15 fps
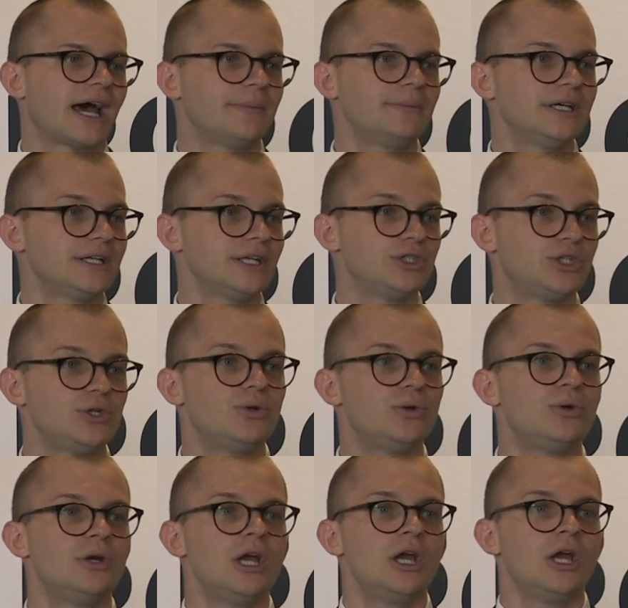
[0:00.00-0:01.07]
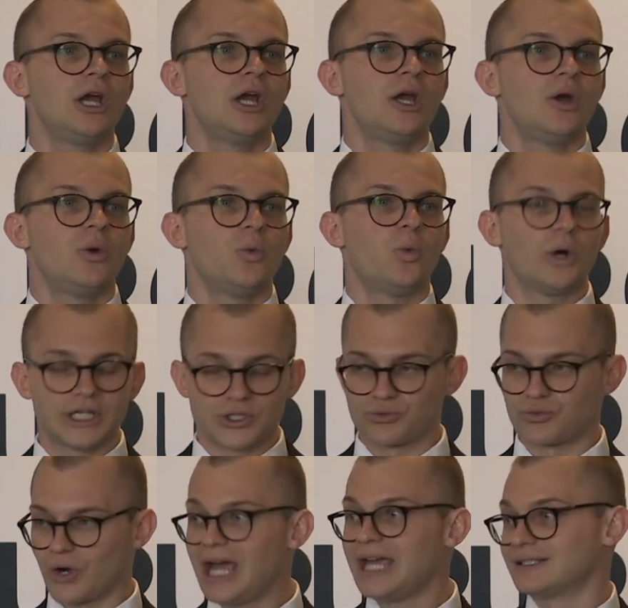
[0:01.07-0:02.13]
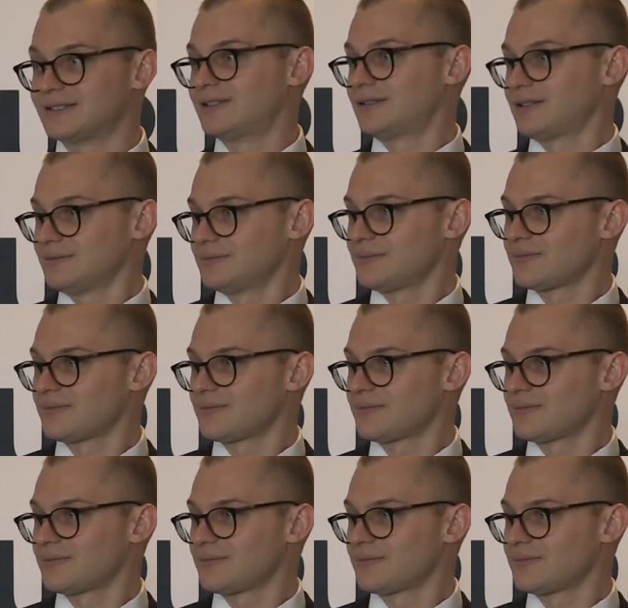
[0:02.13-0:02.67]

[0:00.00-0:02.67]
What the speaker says: I'm gonna do what is right.